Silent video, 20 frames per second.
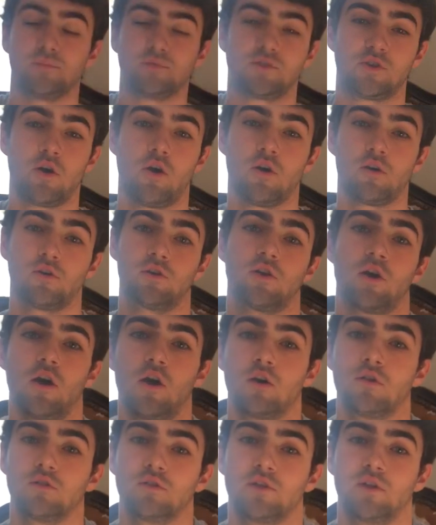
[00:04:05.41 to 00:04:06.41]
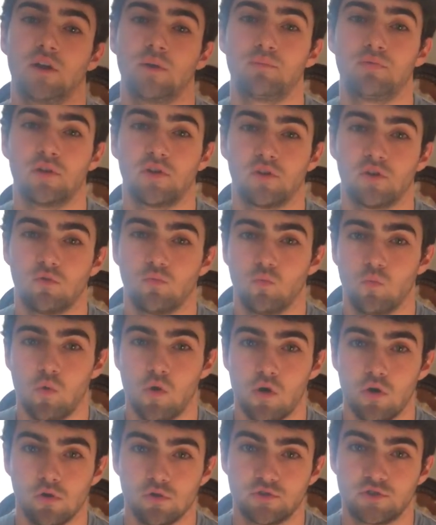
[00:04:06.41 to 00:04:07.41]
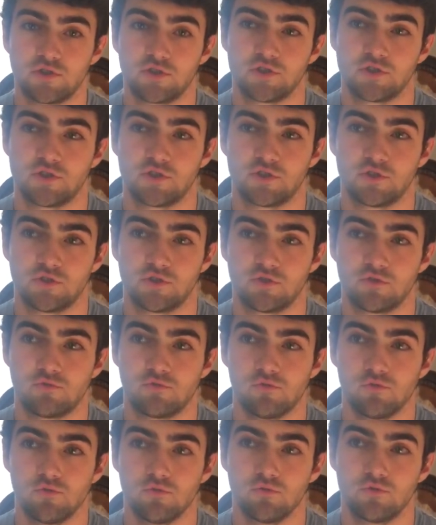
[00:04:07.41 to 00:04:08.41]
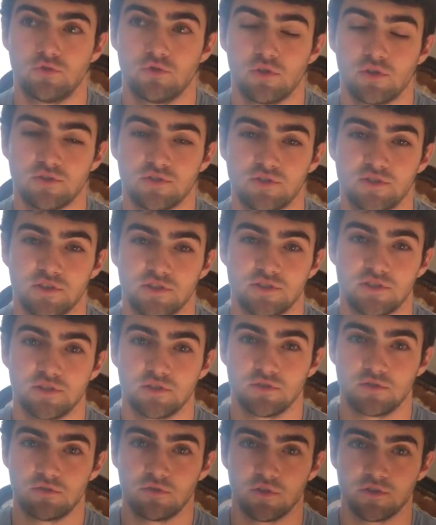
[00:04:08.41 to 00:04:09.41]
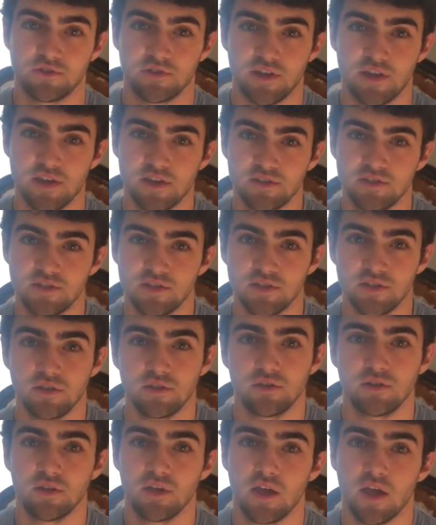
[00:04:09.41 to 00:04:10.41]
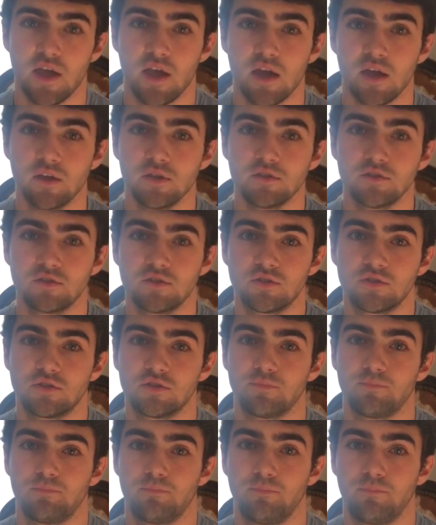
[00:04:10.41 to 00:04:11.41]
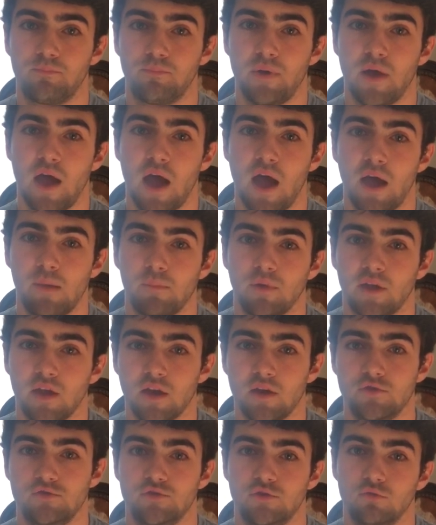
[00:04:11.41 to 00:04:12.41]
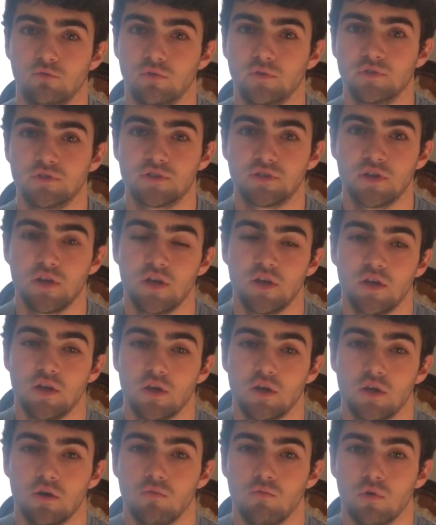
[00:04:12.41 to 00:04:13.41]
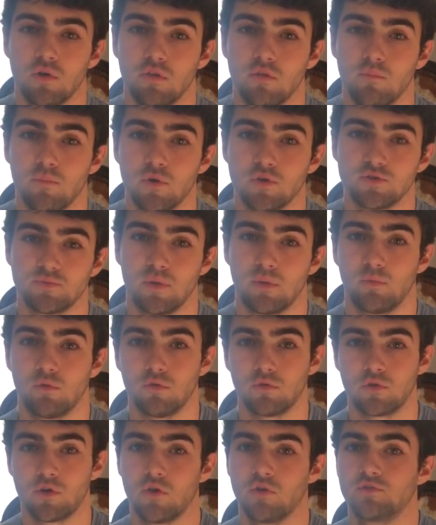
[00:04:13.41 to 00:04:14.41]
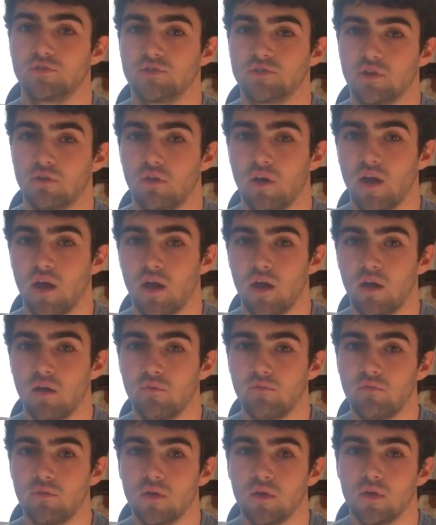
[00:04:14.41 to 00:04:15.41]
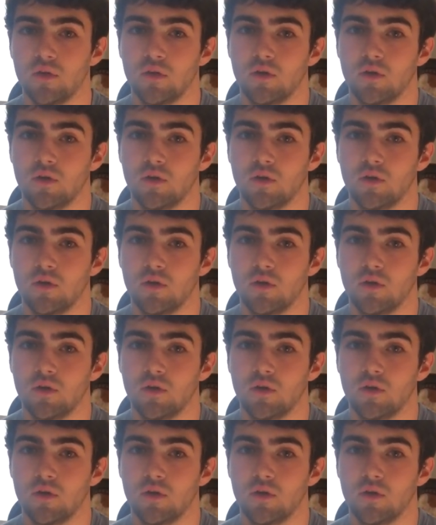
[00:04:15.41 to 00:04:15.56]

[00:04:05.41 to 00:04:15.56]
name's Connor Coglin. I played on Walsh through 2016, 2018, and Pat McKendry was one of the most memorable coaches I'll have.